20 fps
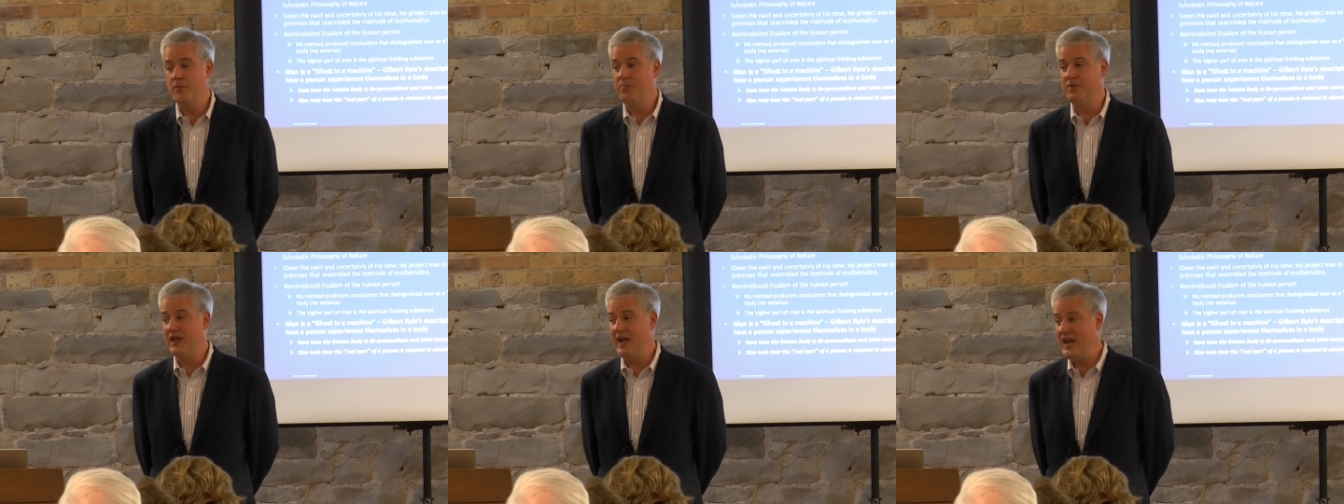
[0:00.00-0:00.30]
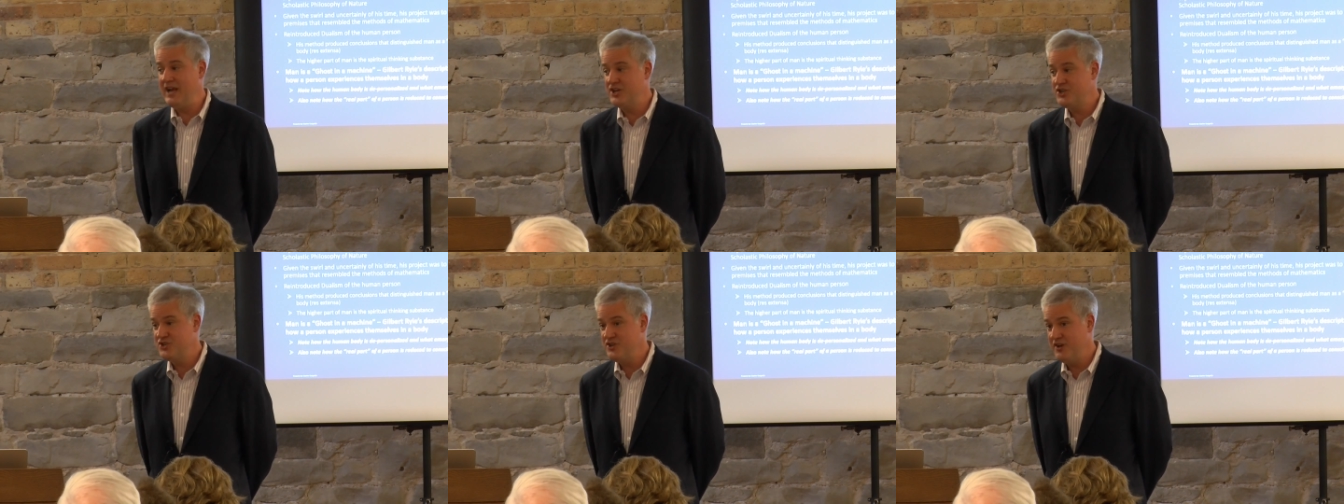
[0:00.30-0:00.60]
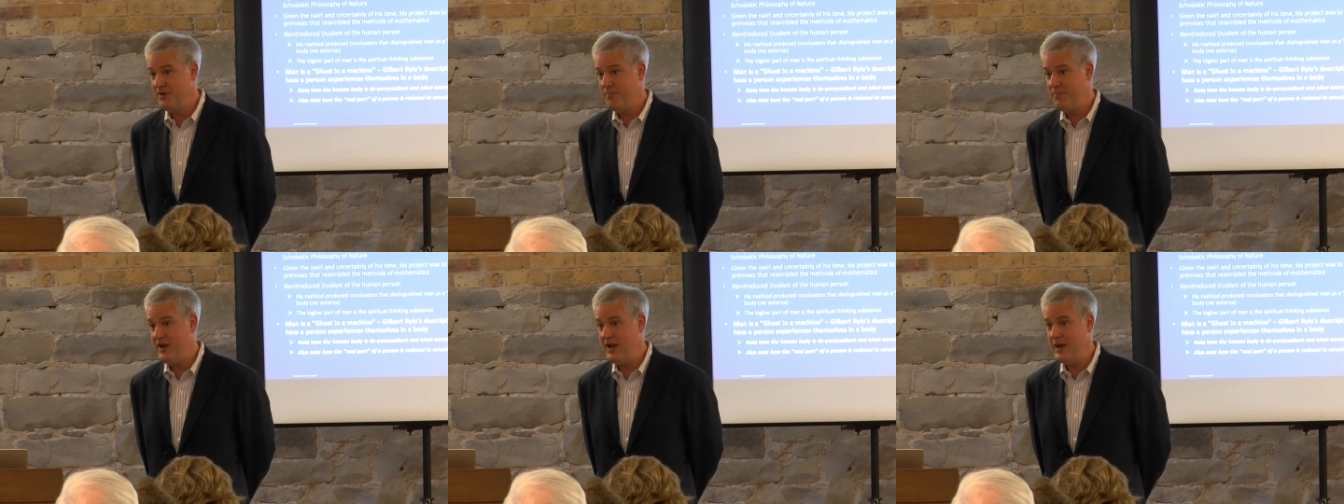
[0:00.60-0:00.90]
blank
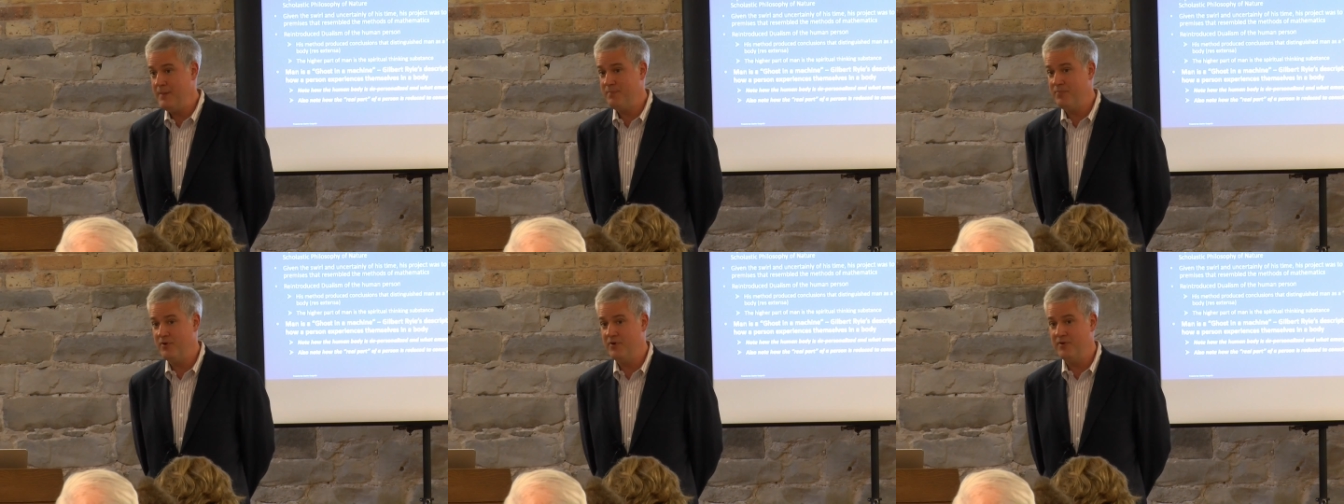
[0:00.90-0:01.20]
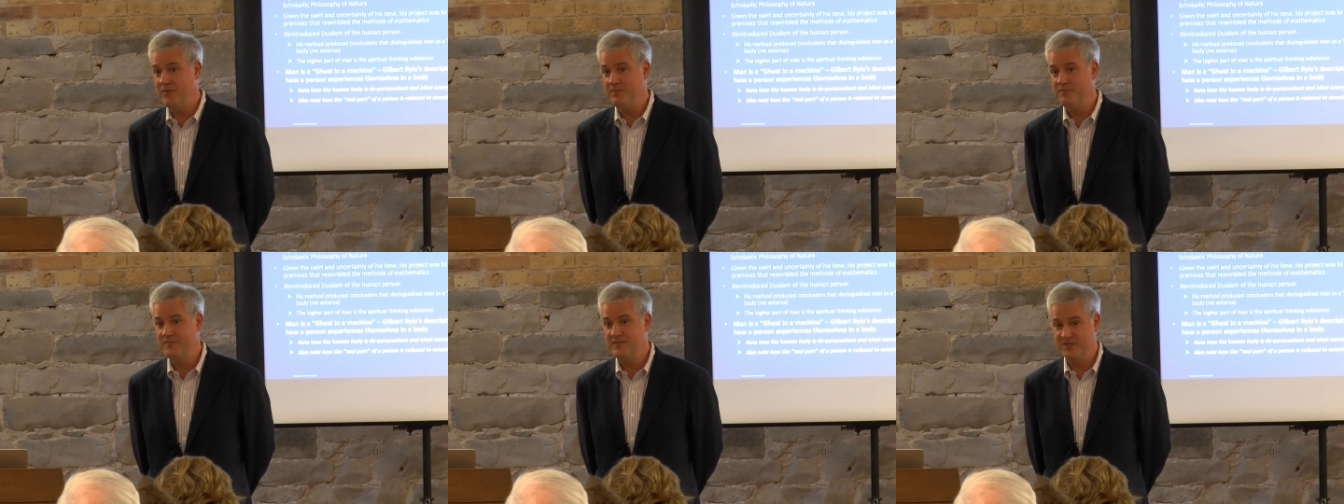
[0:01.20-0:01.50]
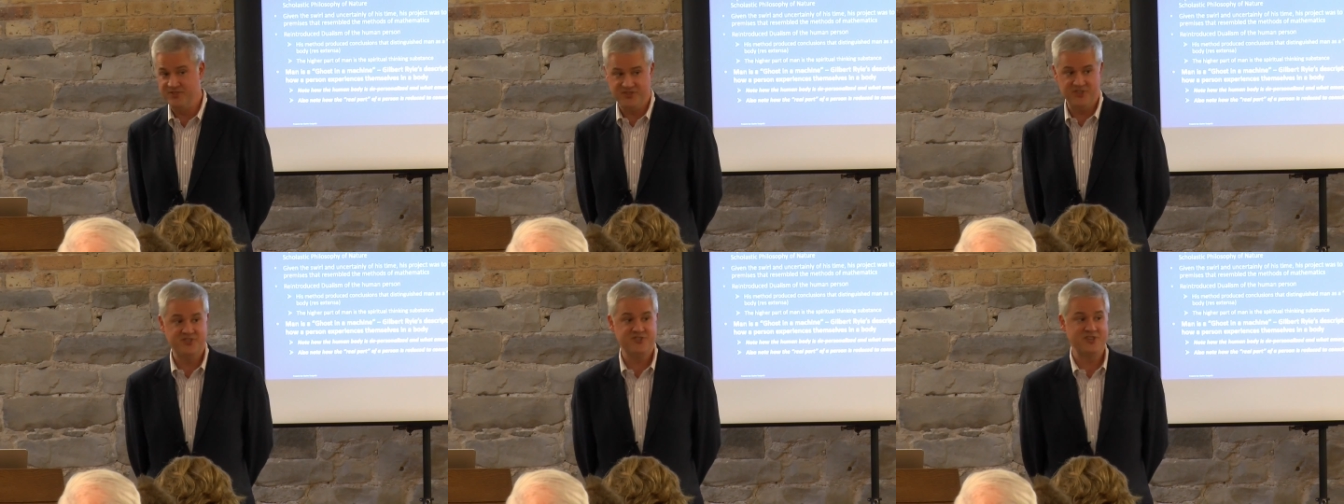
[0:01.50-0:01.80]
sheet of paper.
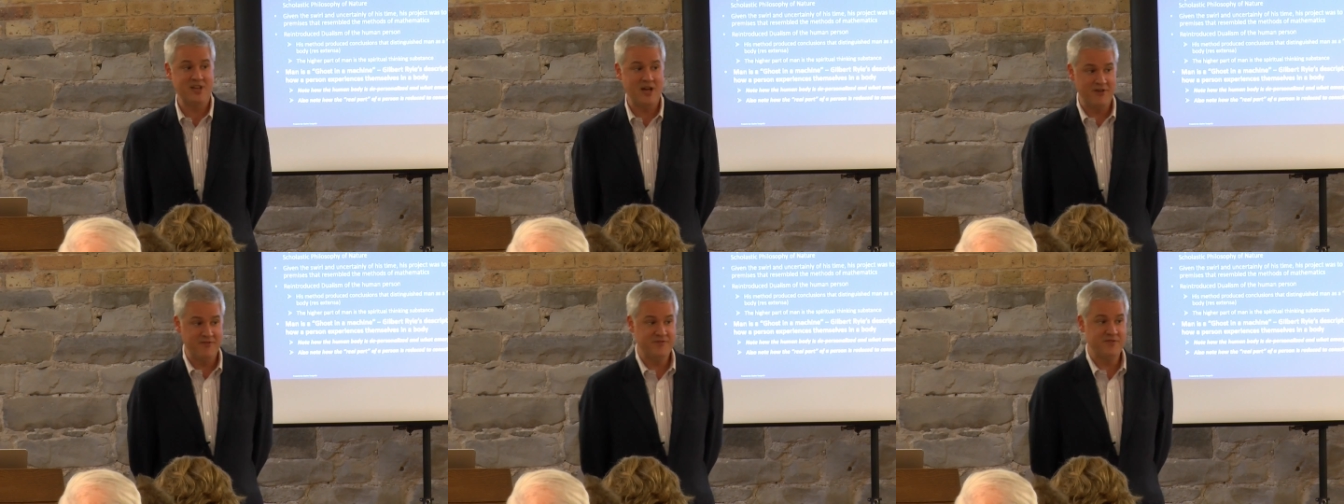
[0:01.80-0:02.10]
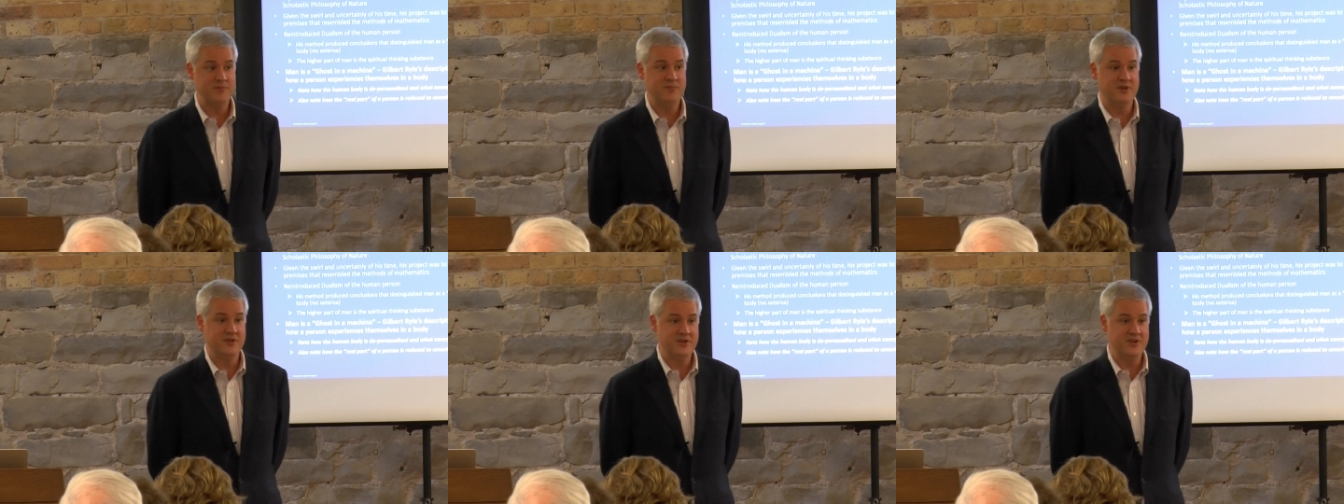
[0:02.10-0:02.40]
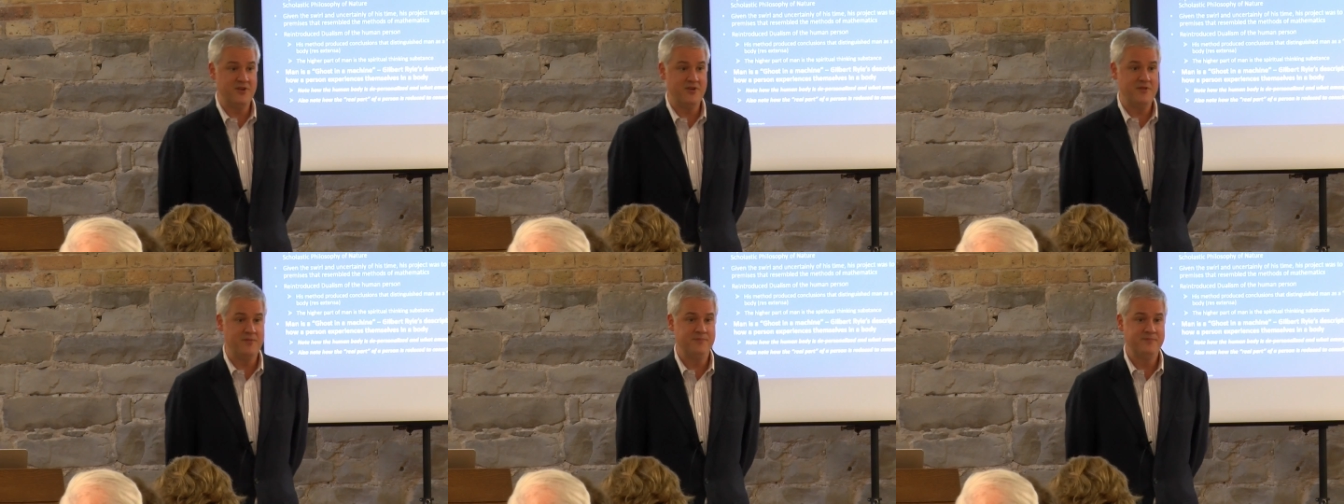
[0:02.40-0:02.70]
Does this sound
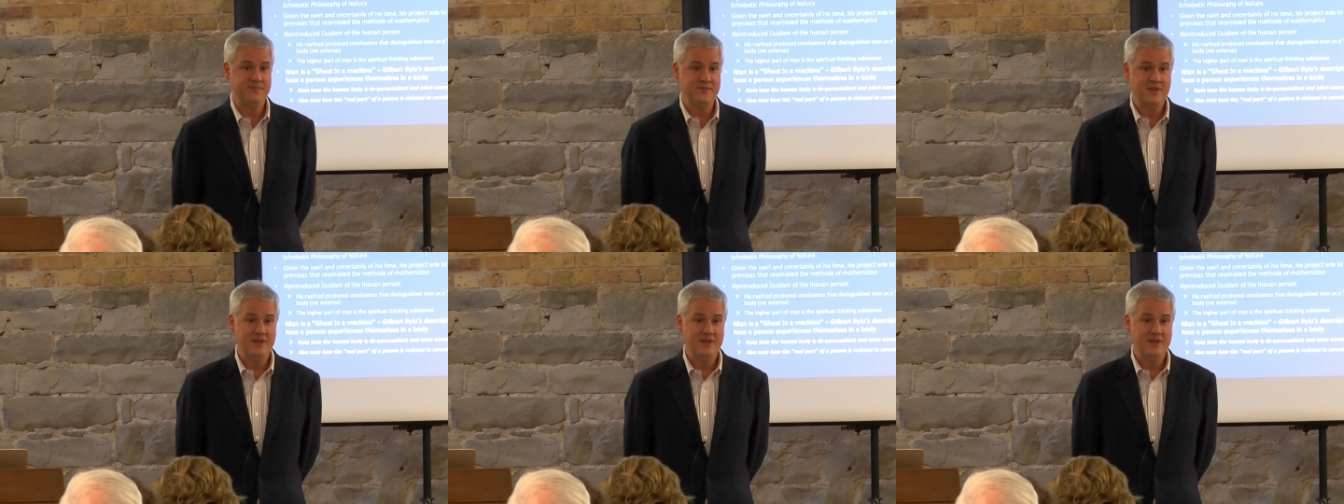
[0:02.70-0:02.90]
familiar?